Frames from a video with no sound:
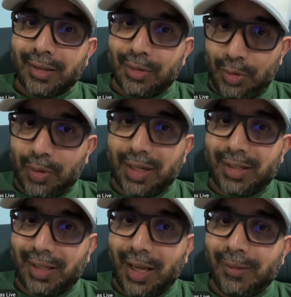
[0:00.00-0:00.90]
Do you
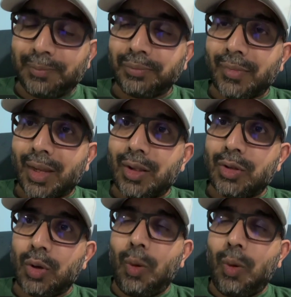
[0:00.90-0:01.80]
understand?
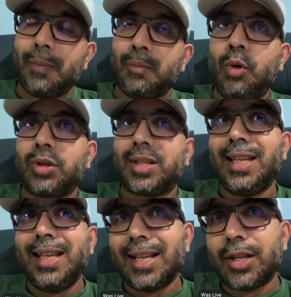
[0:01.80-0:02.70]
So what most
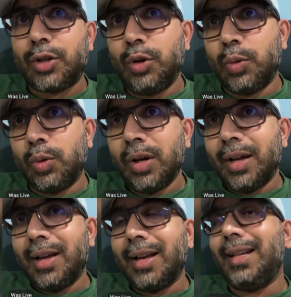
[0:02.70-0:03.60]
leaders do,
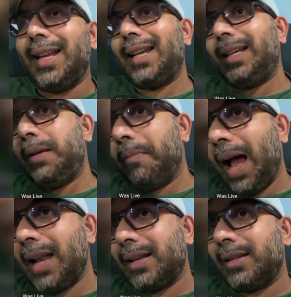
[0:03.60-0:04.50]
they
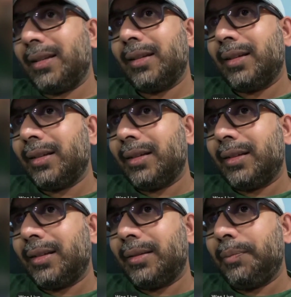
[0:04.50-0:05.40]
demand
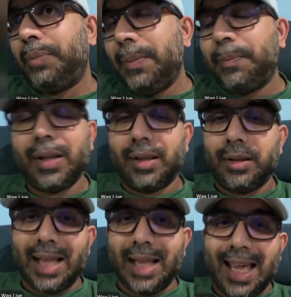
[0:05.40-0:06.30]

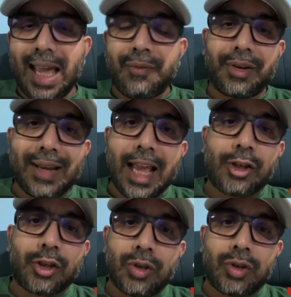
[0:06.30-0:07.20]
people that they have a
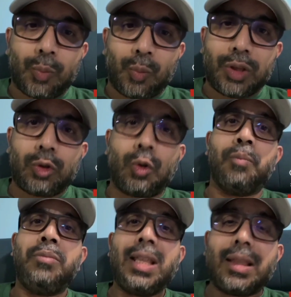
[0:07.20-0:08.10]
relationship with to
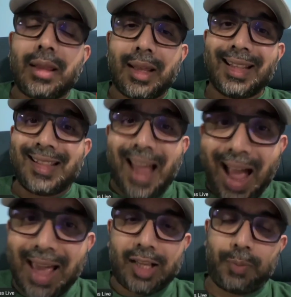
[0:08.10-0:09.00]
meet
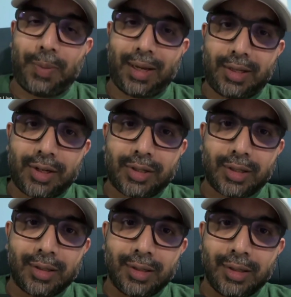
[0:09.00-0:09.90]
their expectation.
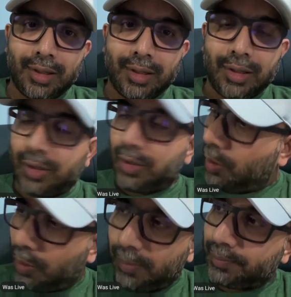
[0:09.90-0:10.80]

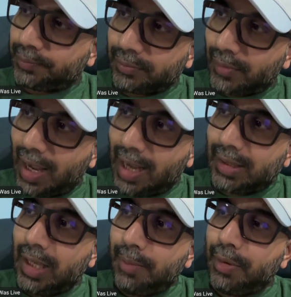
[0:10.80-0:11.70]
No. I
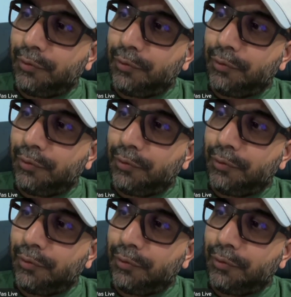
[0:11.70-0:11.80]
think